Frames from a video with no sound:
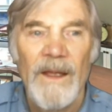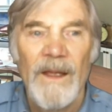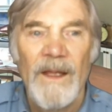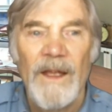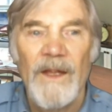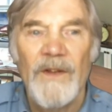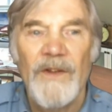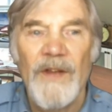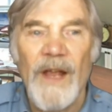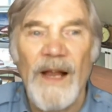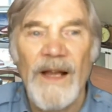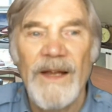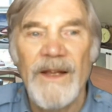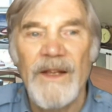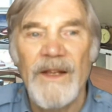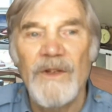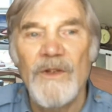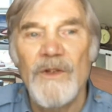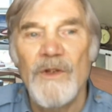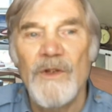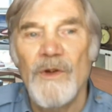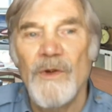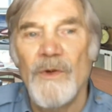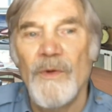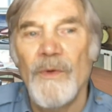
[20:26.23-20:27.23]
Italian
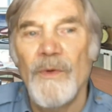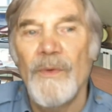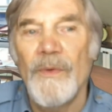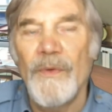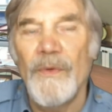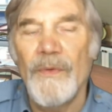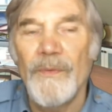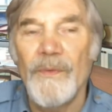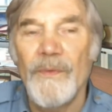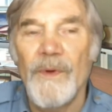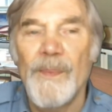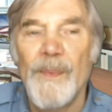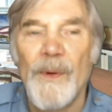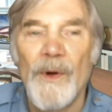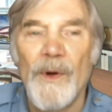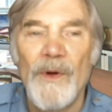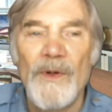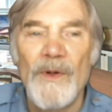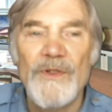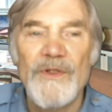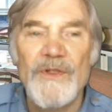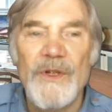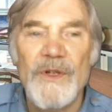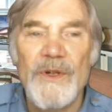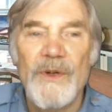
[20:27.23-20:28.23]
news
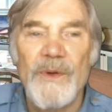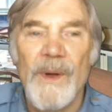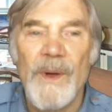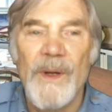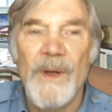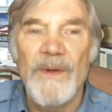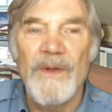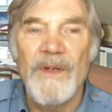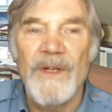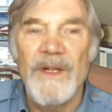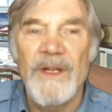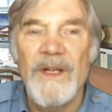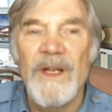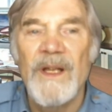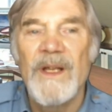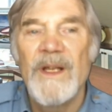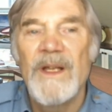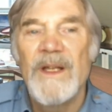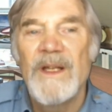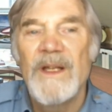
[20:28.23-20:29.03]
reports quoted